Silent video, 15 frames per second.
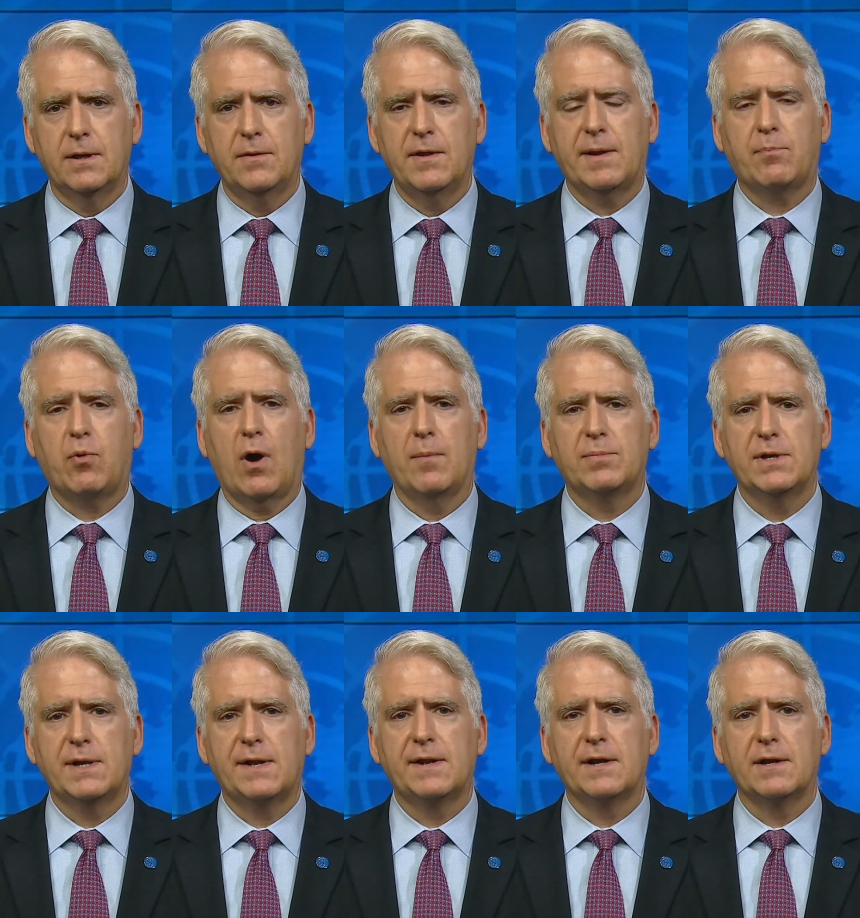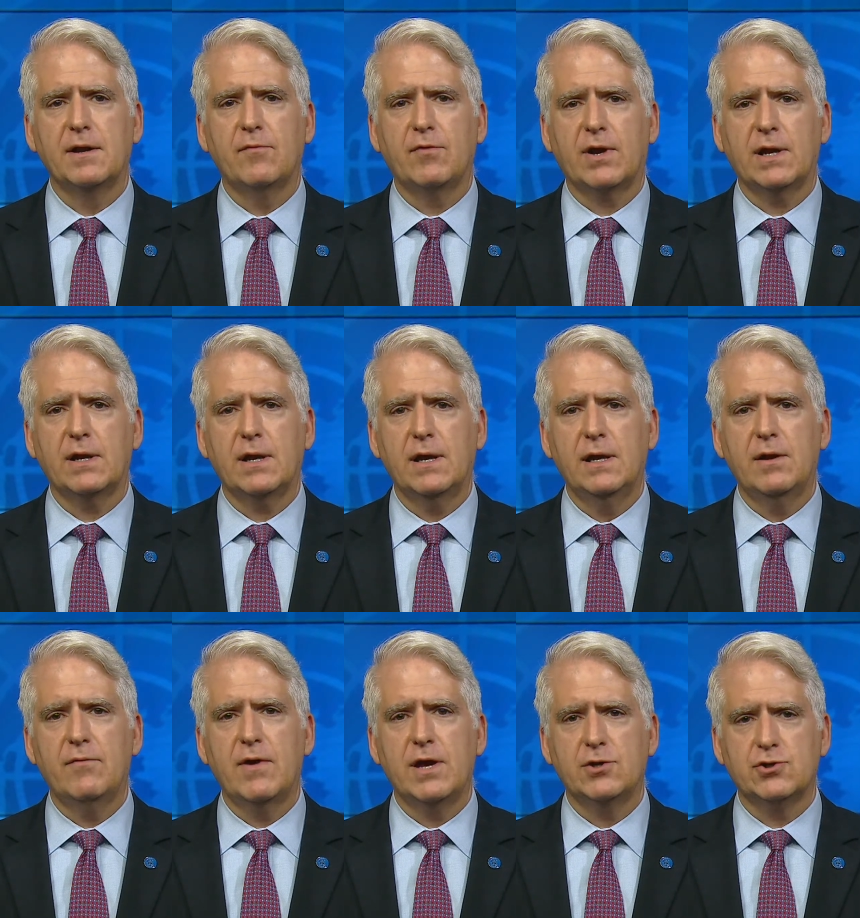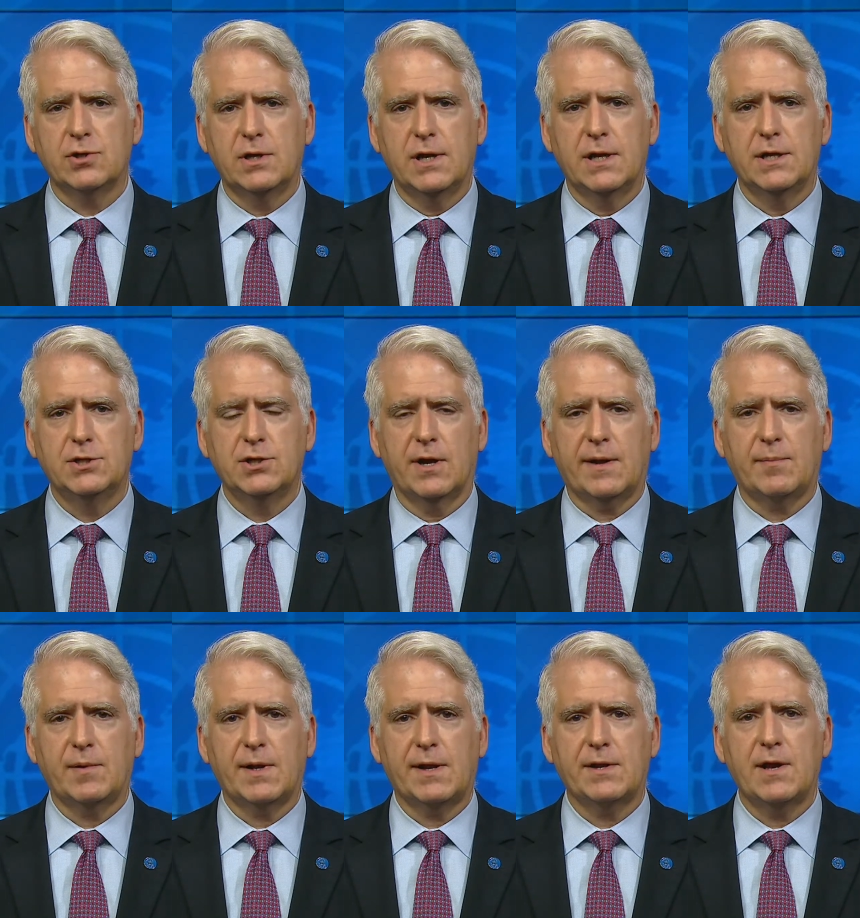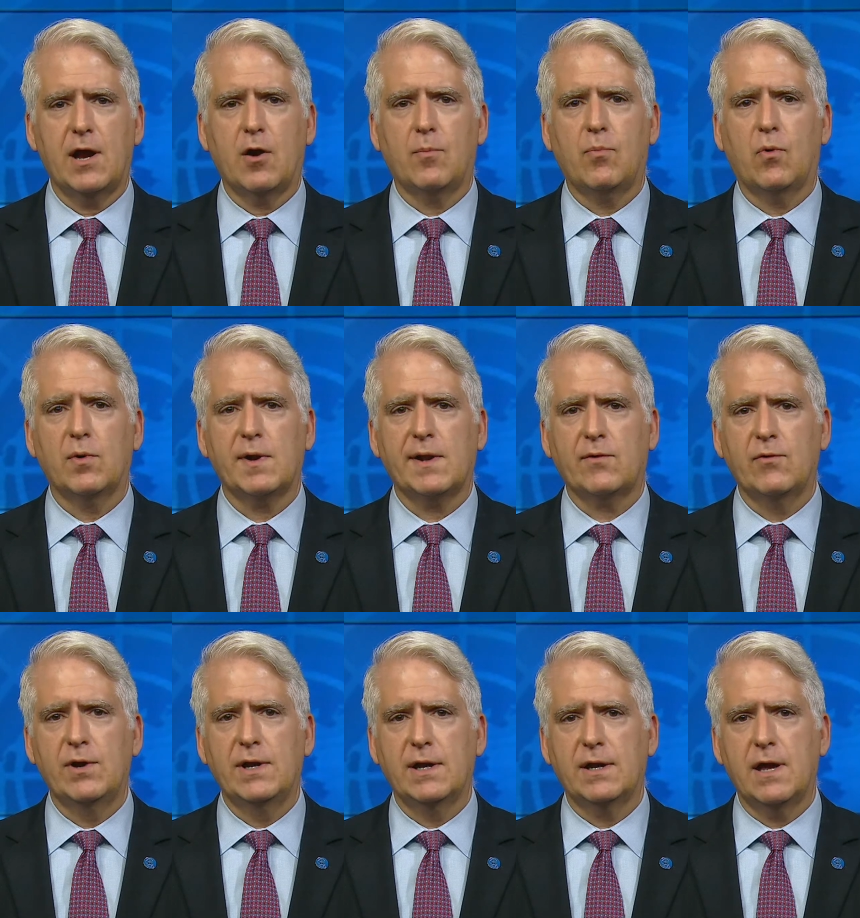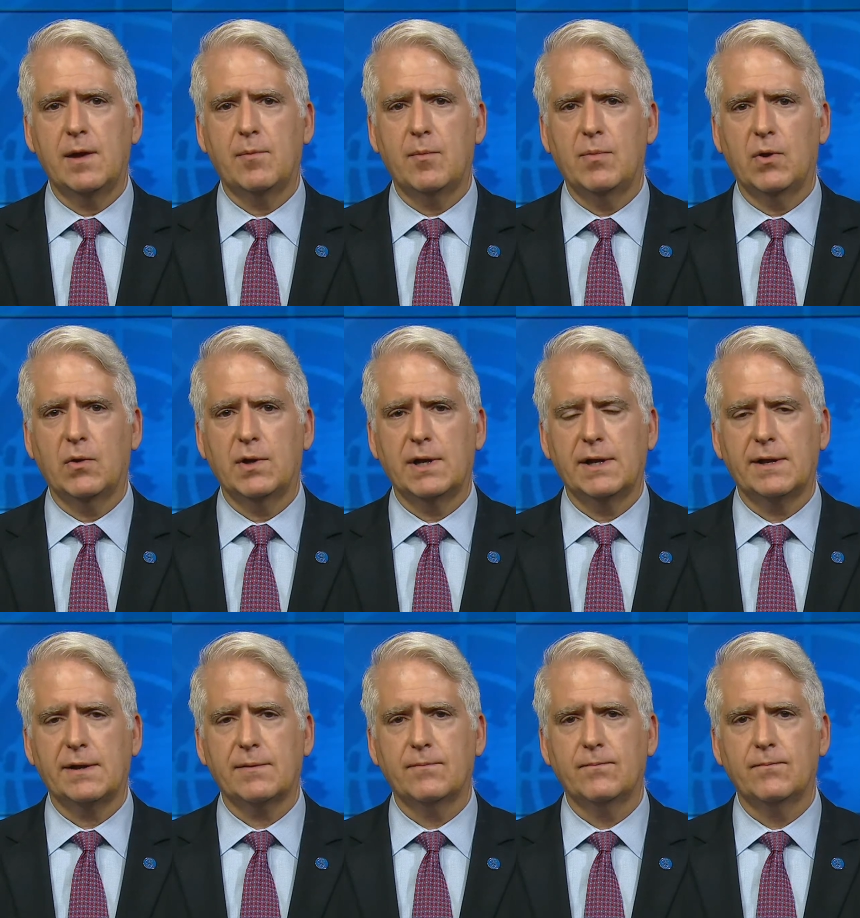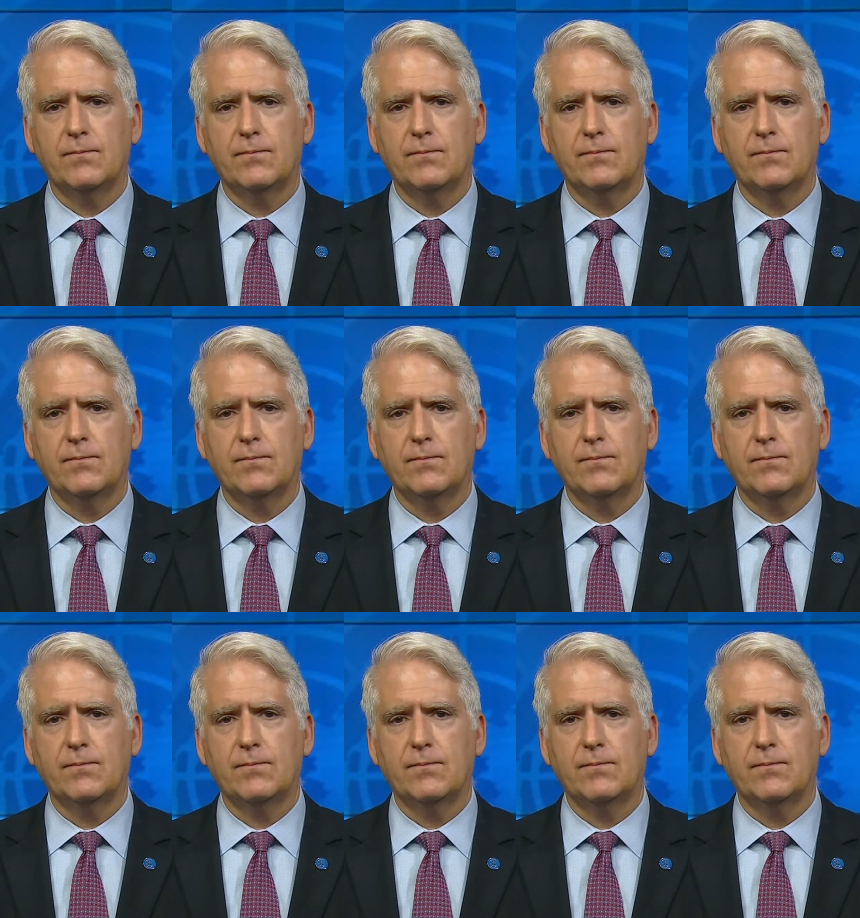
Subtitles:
This prompted significant innovation and adjustments to airport screening capabilities.